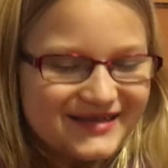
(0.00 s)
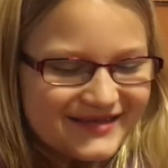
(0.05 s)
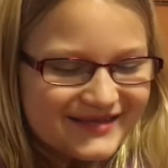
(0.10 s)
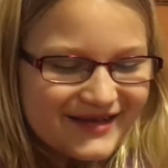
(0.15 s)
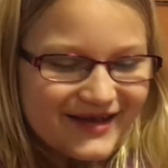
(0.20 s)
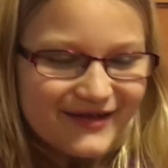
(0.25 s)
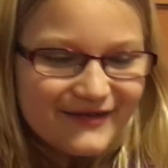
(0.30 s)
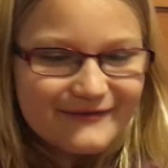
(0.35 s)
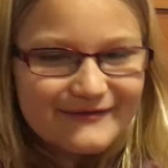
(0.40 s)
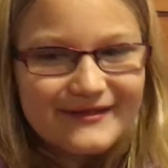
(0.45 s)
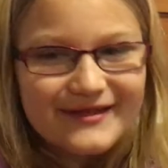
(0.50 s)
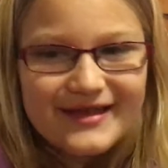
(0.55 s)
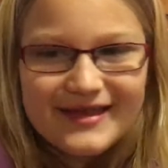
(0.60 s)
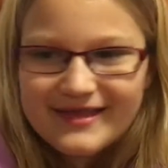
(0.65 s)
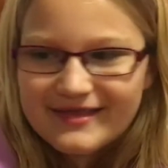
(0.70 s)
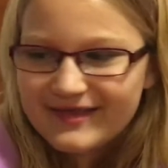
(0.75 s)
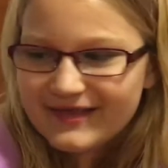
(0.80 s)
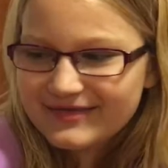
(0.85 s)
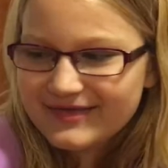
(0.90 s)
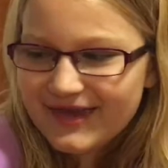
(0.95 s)
no.
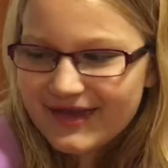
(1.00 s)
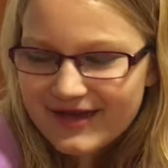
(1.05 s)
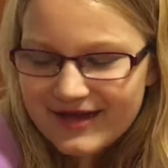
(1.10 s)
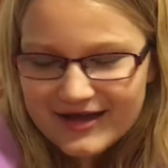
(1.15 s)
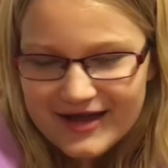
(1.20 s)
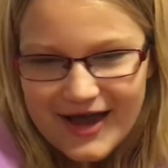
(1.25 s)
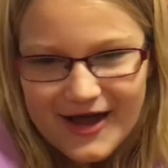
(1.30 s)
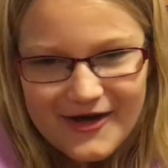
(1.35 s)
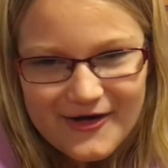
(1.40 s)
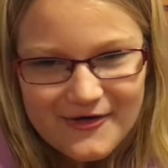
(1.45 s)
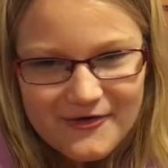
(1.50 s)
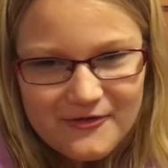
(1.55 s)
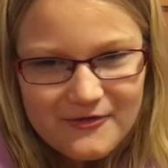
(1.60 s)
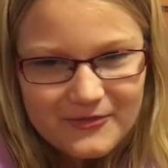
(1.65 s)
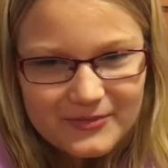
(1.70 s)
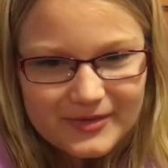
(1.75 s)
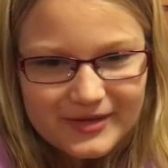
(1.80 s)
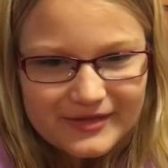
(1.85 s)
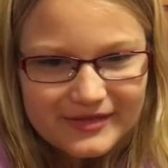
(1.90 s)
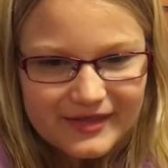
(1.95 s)
They take a
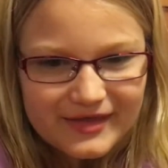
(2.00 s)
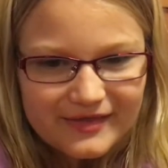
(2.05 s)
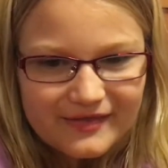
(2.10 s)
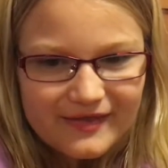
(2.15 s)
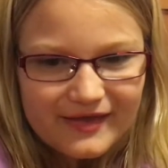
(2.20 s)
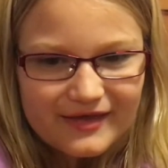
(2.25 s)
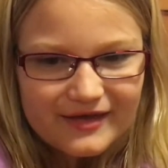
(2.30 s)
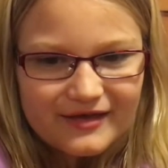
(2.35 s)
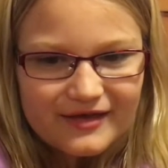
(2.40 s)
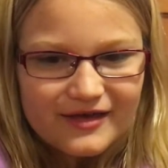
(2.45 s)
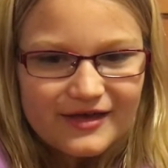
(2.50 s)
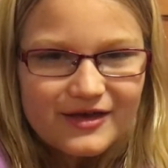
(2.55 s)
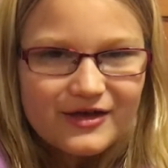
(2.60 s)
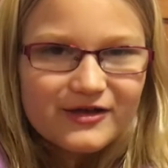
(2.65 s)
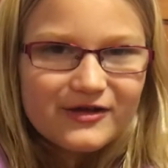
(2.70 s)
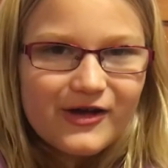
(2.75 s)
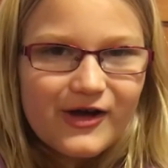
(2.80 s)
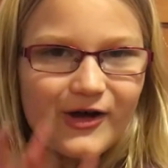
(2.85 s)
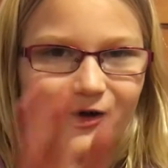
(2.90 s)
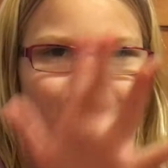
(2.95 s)
comb and they like
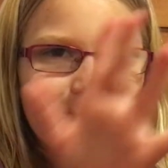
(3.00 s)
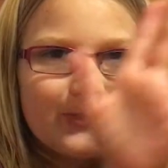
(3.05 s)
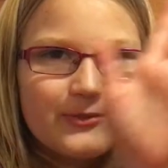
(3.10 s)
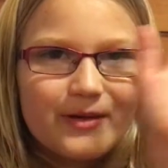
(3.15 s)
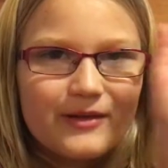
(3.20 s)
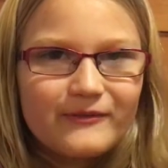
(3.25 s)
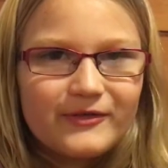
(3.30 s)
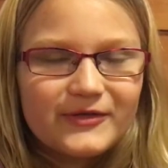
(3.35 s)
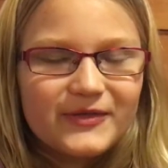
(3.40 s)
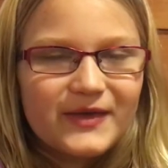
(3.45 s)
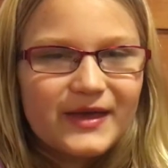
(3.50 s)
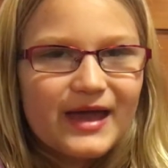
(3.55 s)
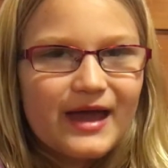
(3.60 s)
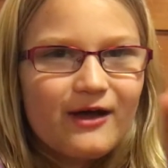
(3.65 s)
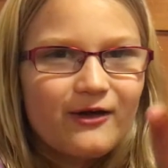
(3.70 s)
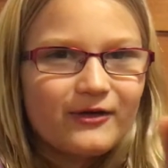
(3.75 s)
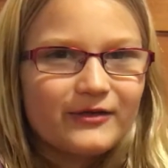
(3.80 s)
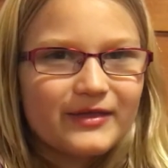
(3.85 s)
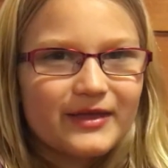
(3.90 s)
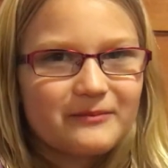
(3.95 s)
comb everything
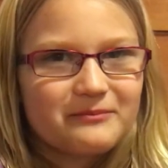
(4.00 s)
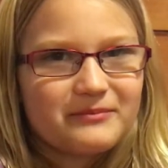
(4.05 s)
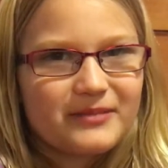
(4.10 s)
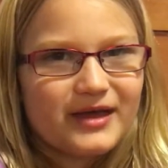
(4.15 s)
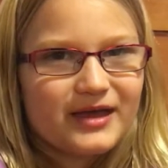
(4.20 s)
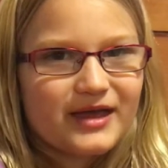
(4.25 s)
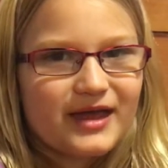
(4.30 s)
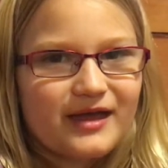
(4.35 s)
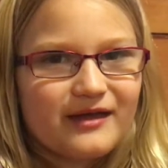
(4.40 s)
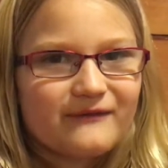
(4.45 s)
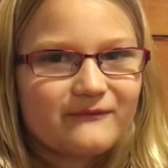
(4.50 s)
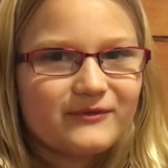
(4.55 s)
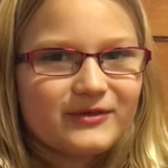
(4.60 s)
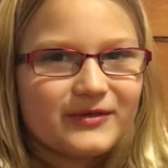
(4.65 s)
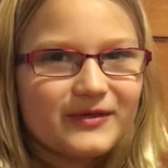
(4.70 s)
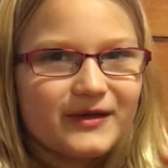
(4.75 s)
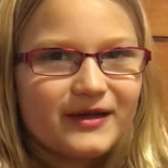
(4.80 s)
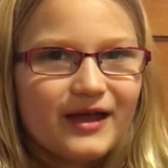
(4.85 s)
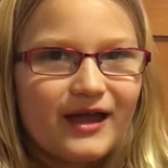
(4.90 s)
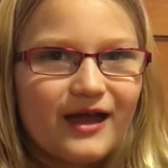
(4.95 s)
out and they pick They
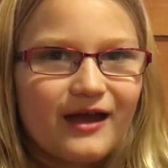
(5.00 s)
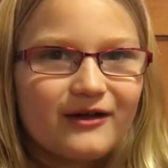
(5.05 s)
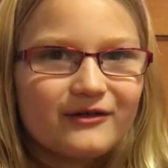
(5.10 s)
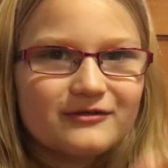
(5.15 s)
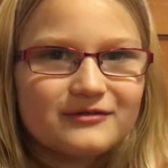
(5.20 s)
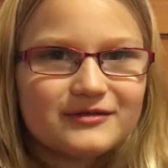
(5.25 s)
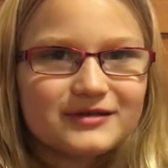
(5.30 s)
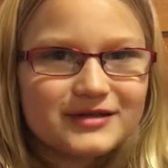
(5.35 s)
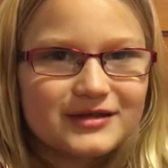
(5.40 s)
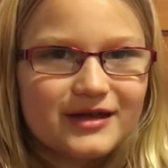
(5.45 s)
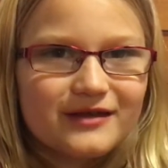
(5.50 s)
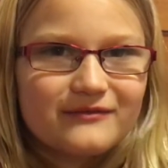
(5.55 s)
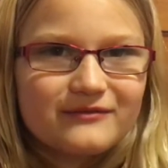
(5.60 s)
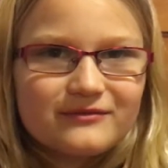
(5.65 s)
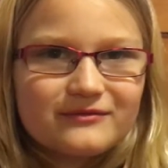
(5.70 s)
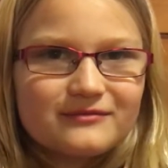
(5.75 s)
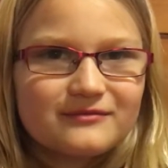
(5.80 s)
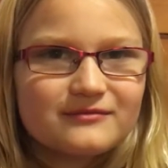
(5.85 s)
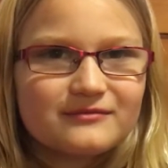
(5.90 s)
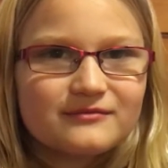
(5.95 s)
comb your out. hair? What
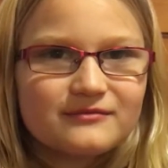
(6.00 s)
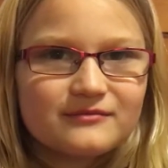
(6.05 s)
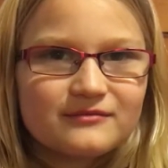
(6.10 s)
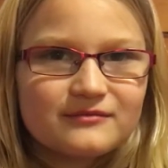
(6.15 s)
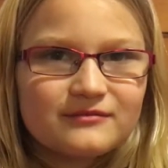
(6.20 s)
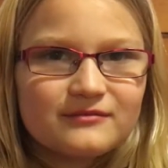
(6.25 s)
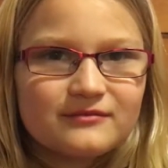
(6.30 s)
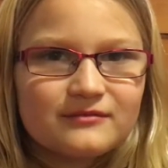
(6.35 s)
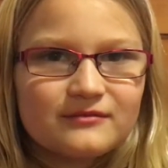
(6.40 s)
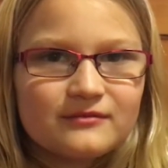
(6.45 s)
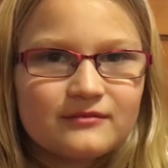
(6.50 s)
about all the kids with